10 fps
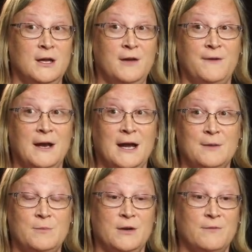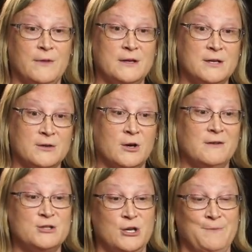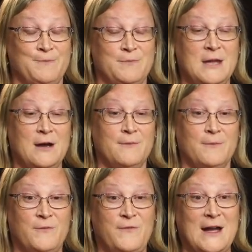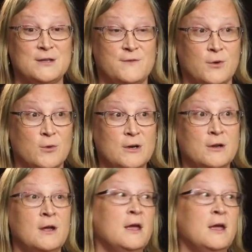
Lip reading: if it hadn't been for that technology. Now, fast forward,